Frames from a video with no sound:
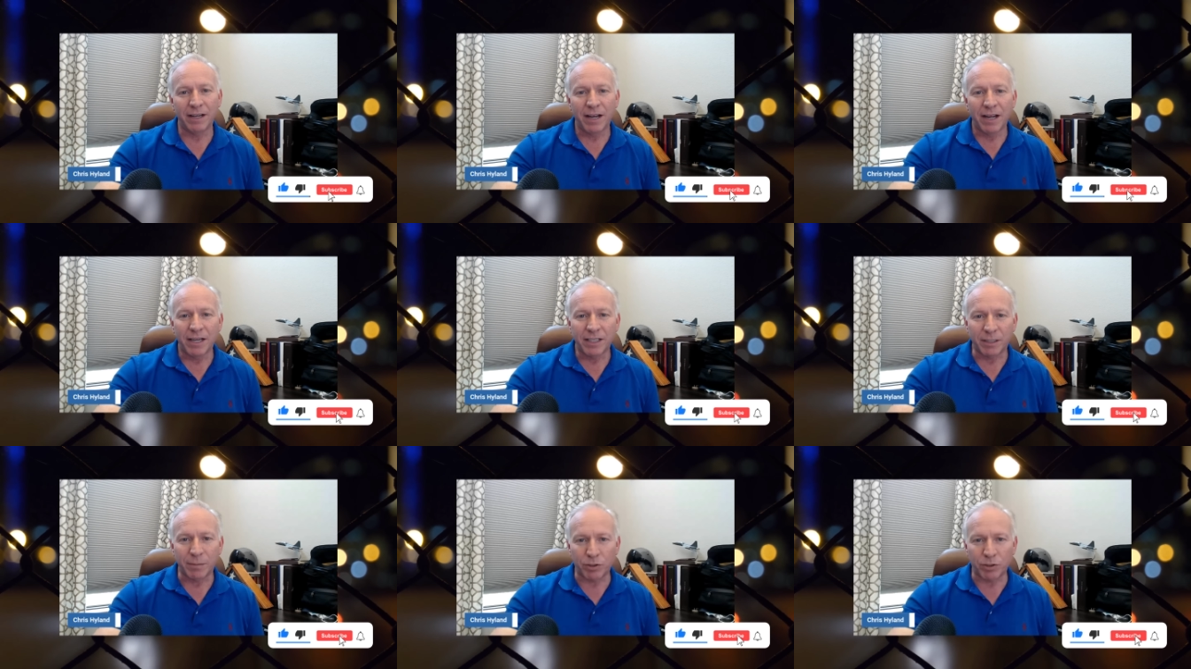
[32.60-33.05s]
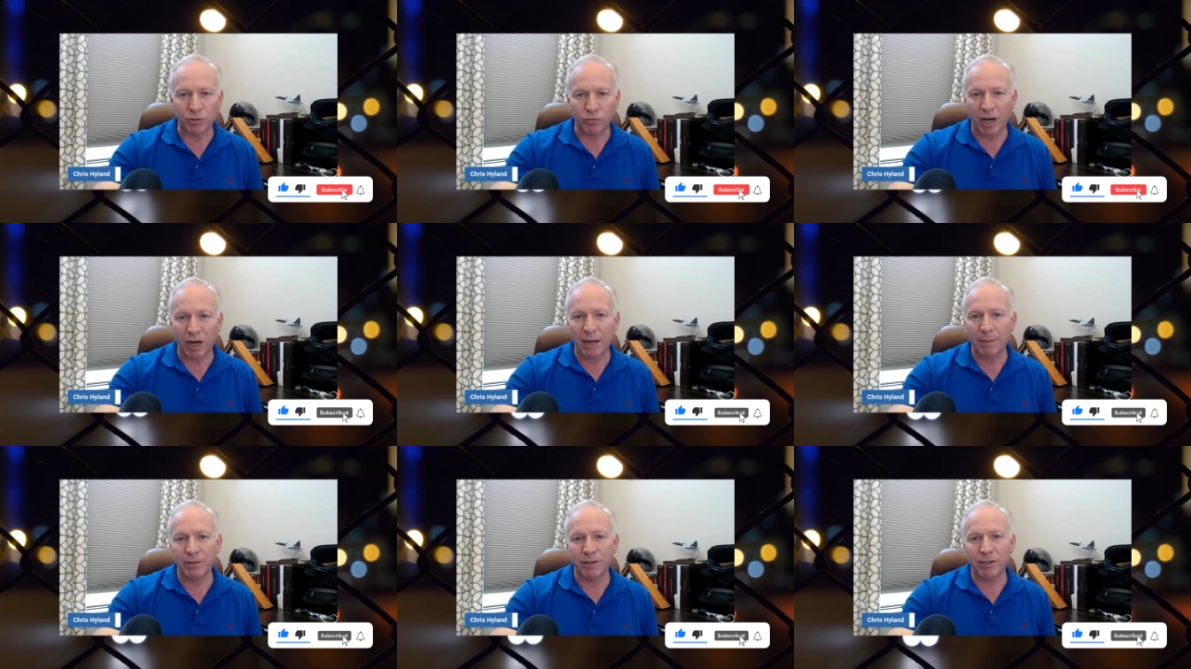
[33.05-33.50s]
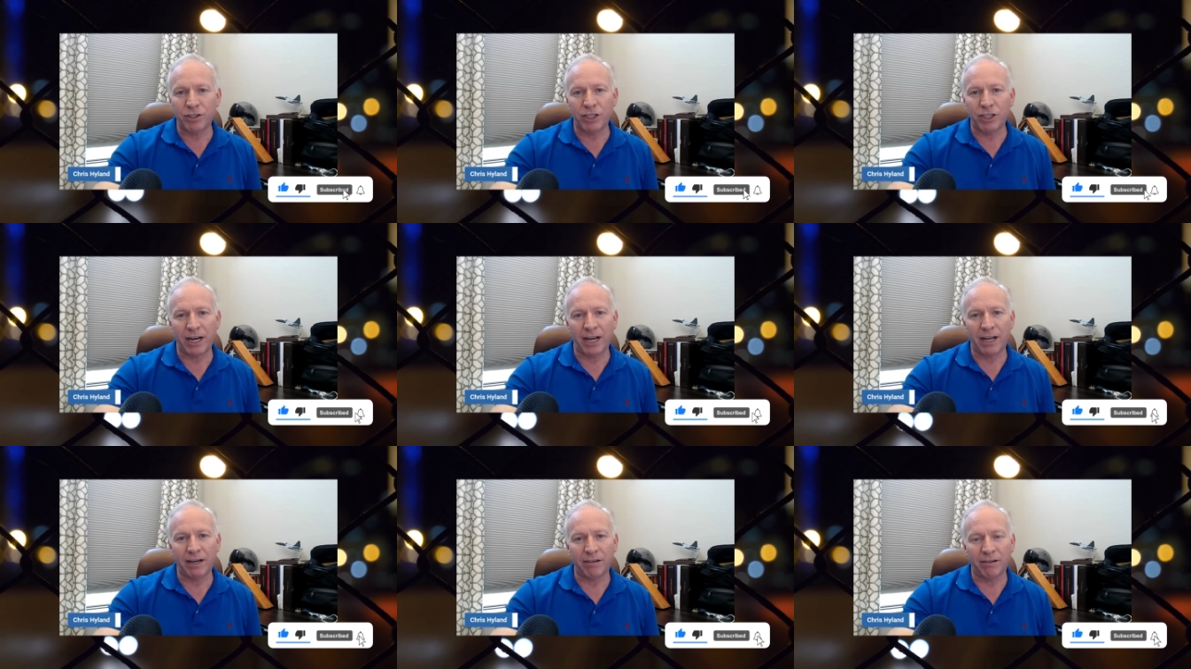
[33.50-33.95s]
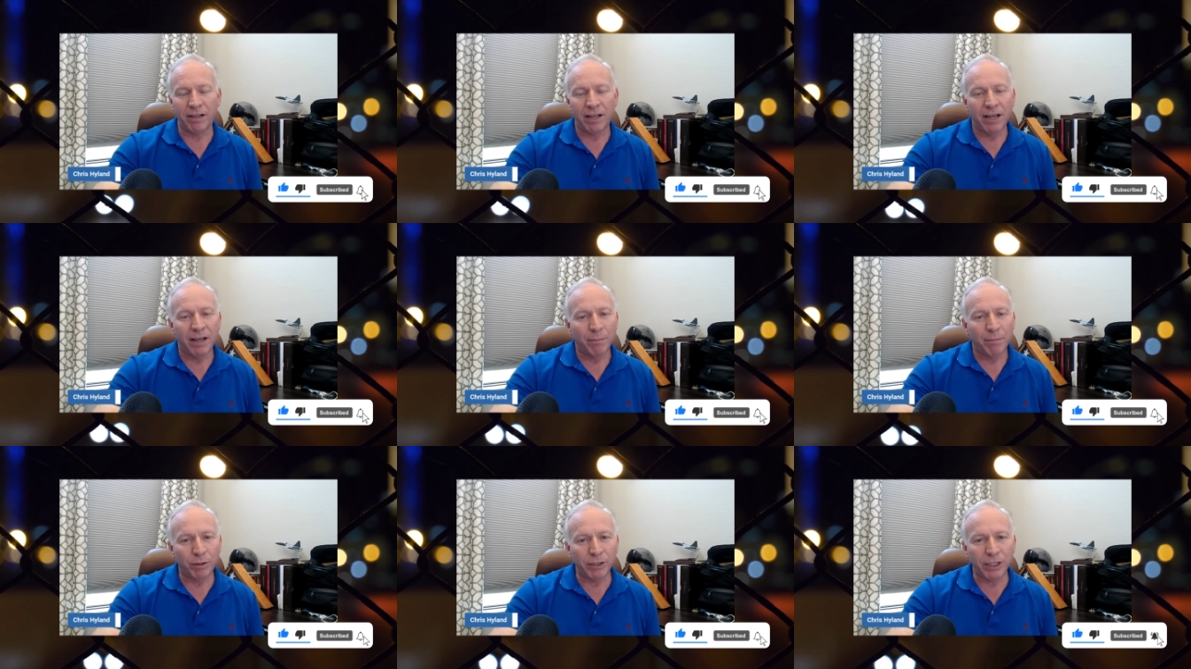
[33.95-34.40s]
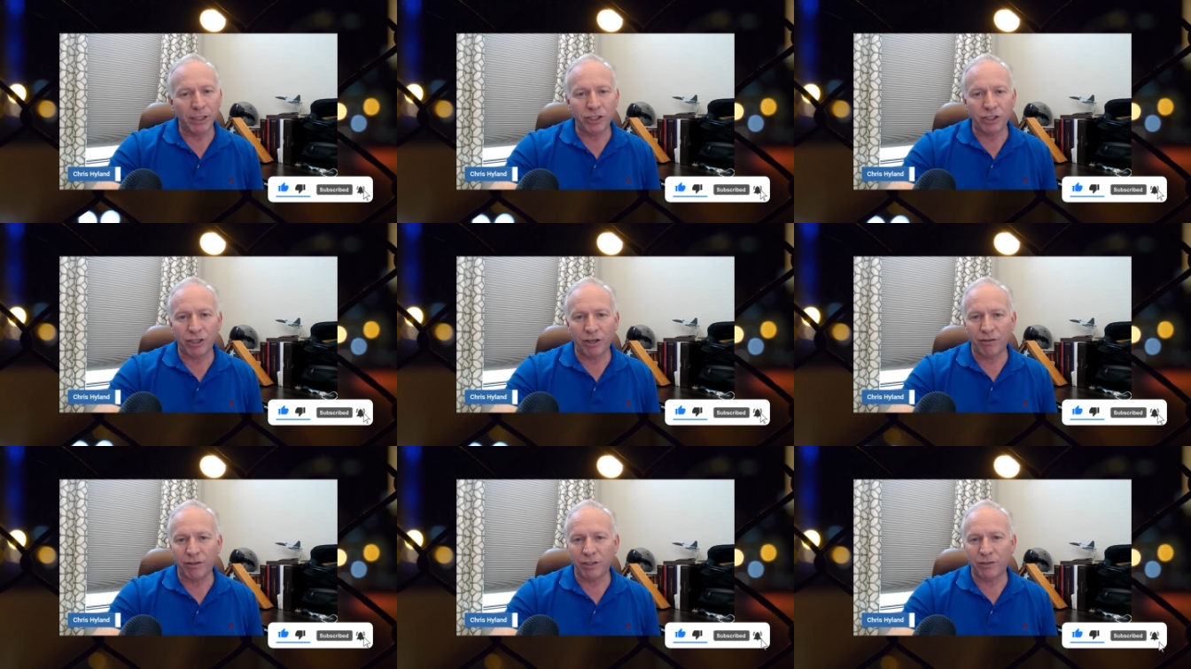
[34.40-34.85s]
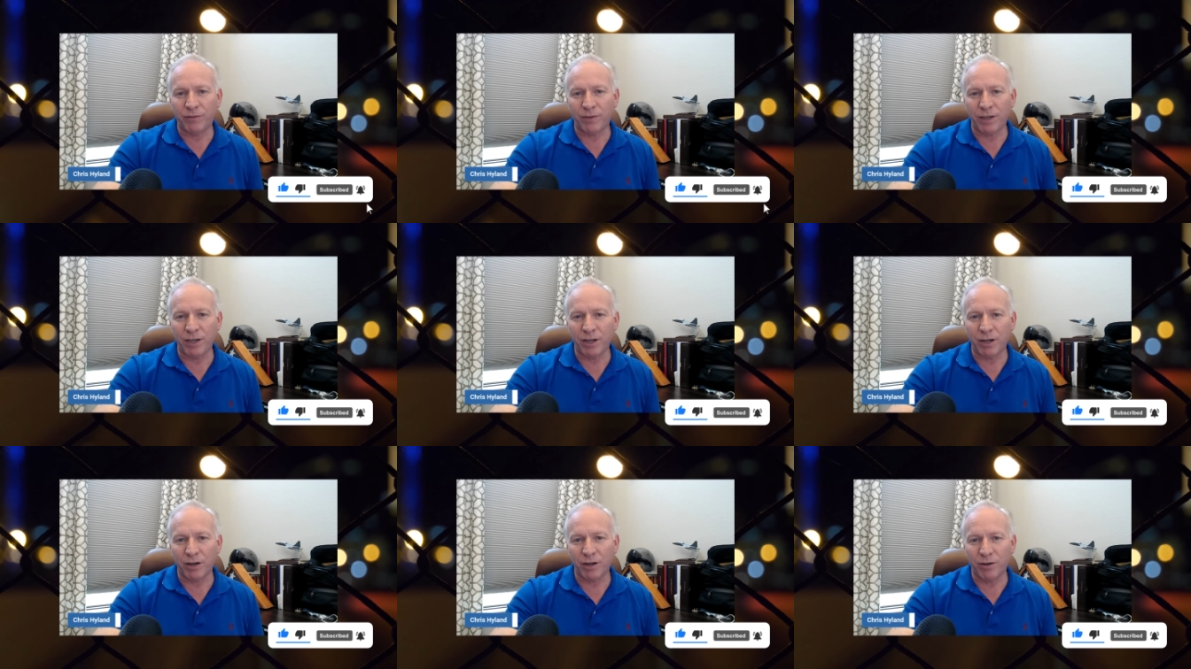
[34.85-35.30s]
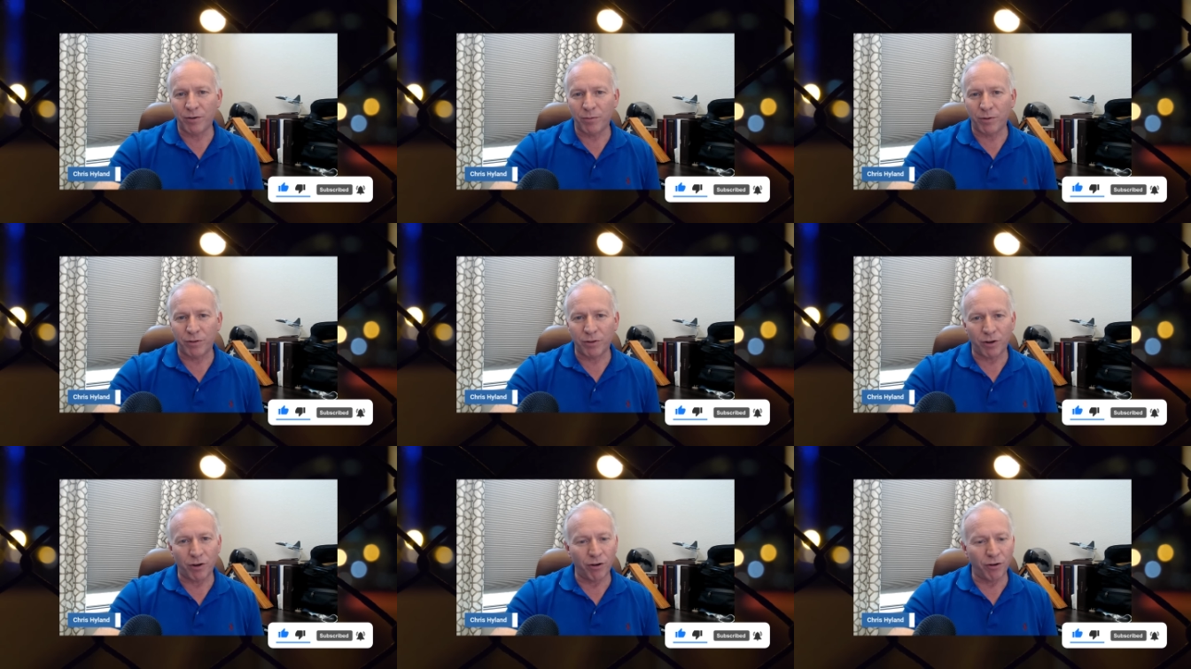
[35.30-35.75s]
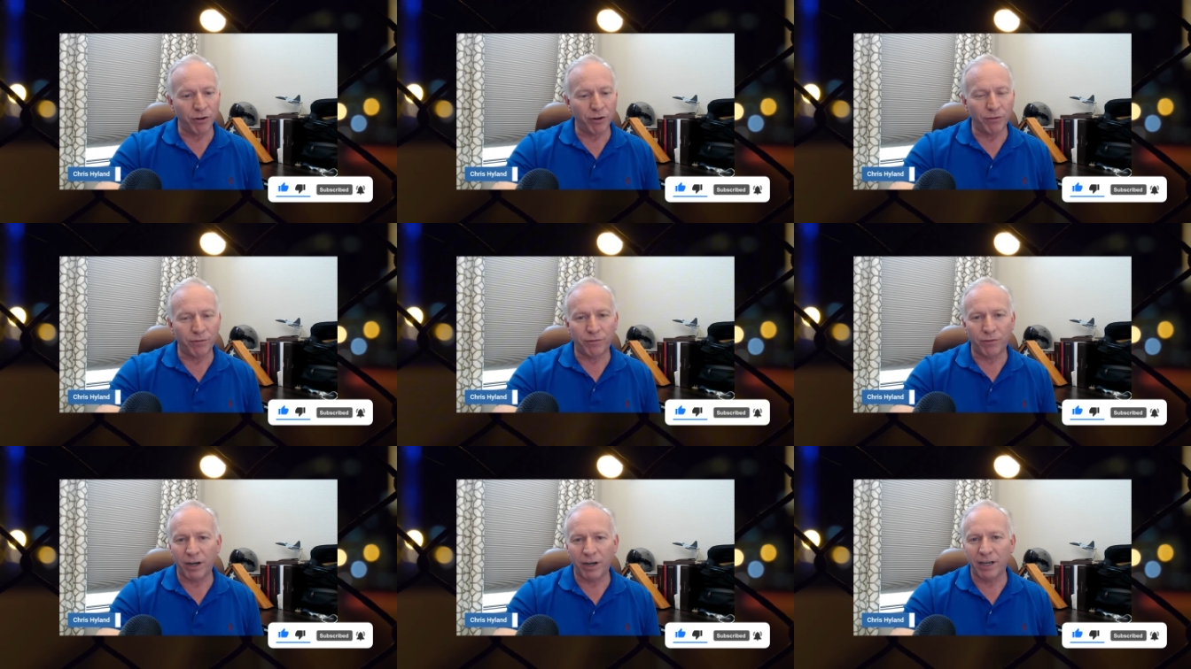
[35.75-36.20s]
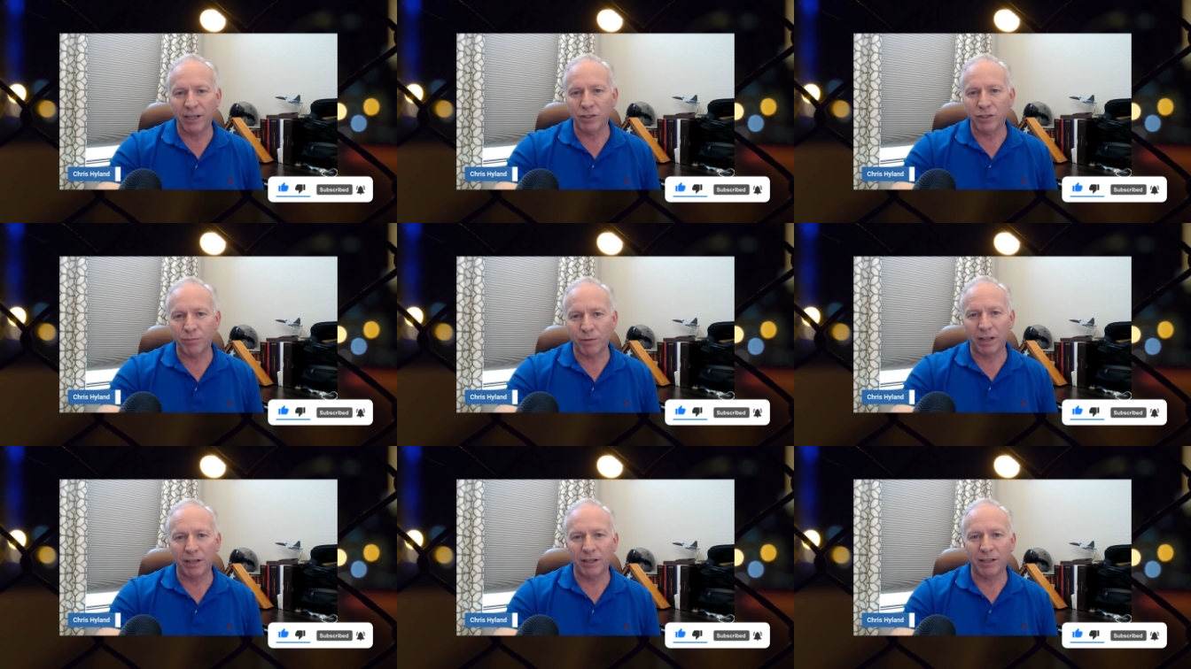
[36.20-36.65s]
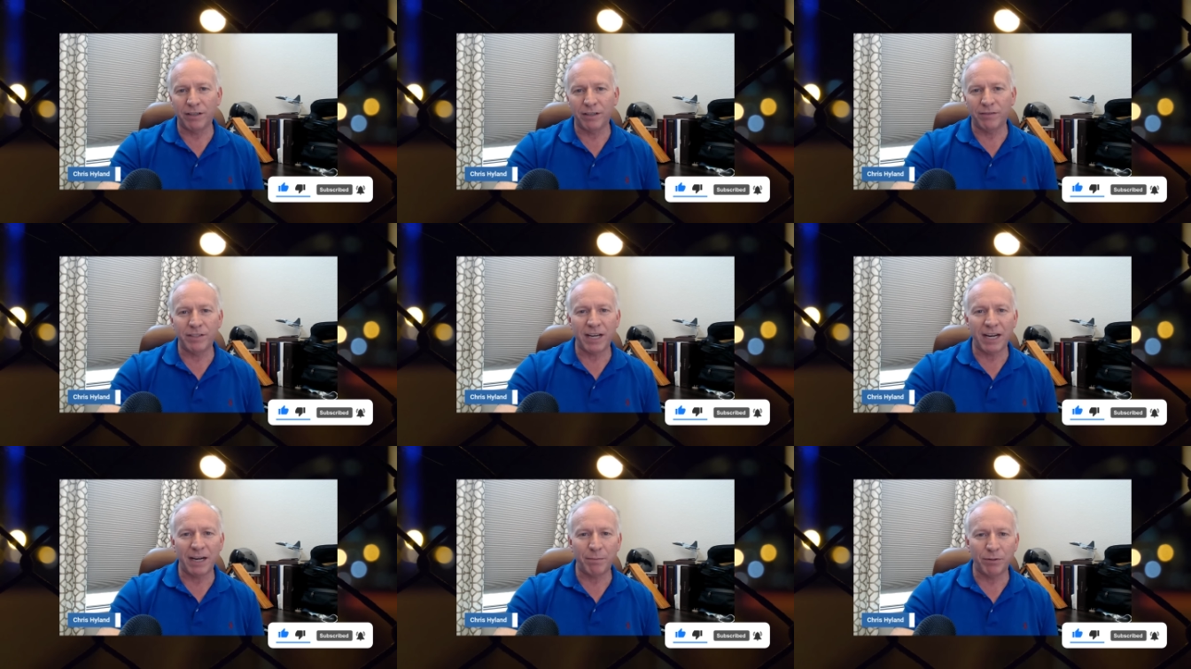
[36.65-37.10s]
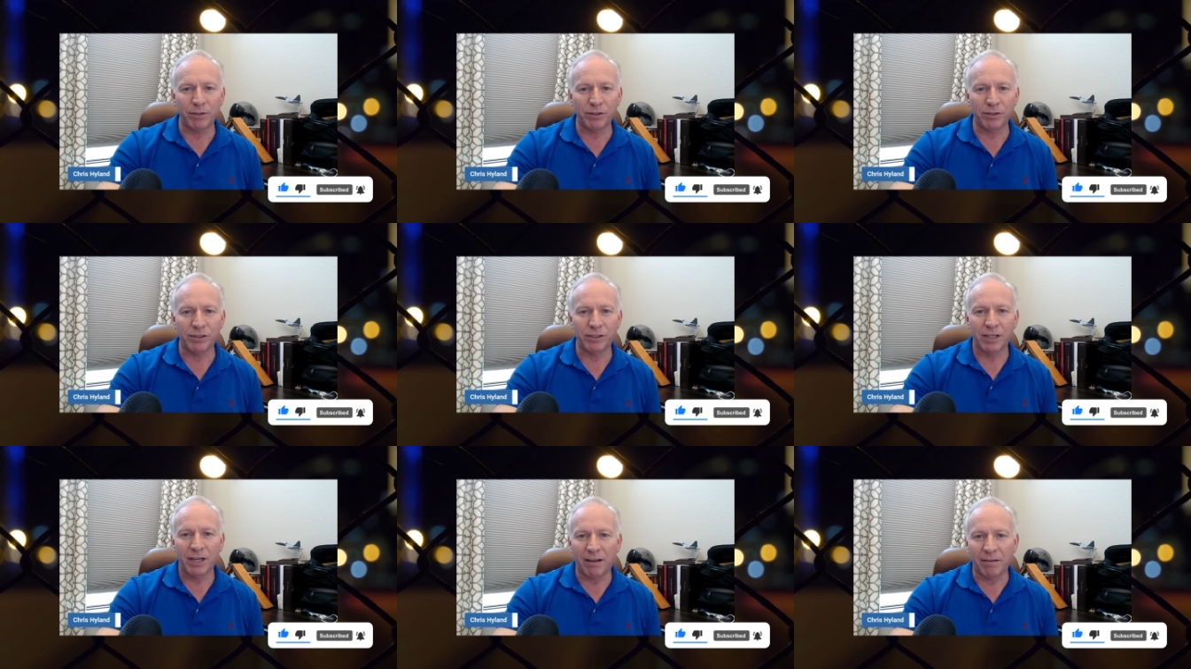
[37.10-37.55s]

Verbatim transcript: subscribe to the channel. Please share this video with all your friends, relatives, neighbors,